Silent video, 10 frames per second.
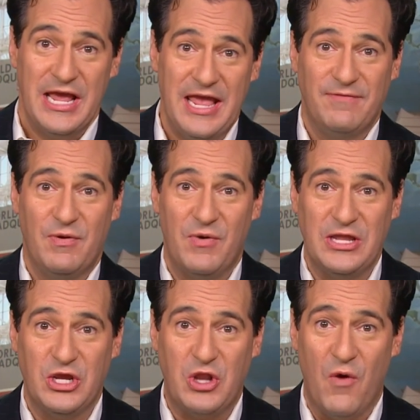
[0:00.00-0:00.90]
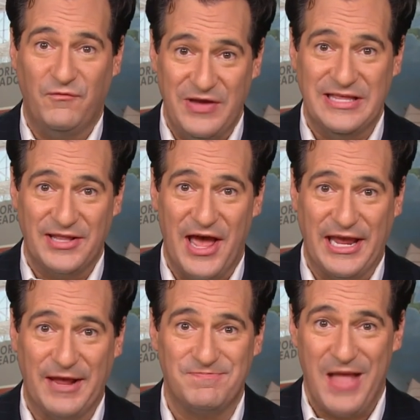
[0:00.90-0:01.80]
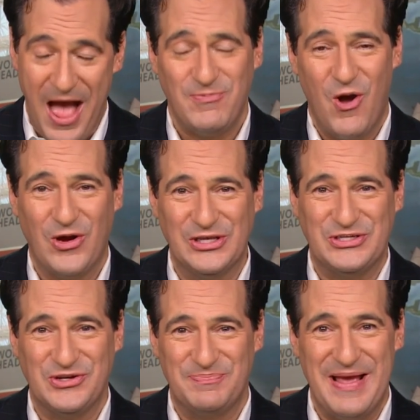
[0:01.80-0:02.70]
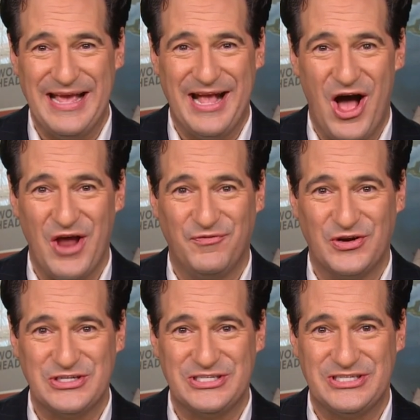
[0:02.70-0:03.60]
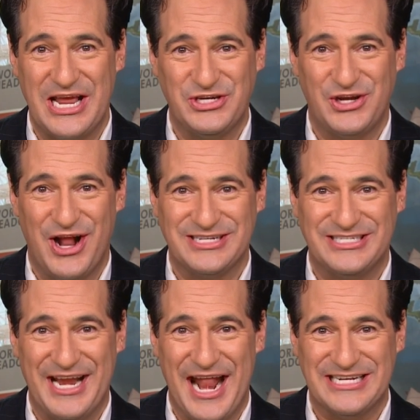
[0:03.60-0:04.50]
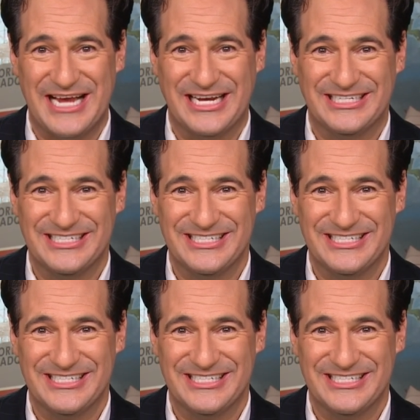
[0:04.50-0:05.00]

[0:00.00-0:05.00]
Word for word: even when you don't feel like it. I'm Carl Azuz, making conversation on C N N ten.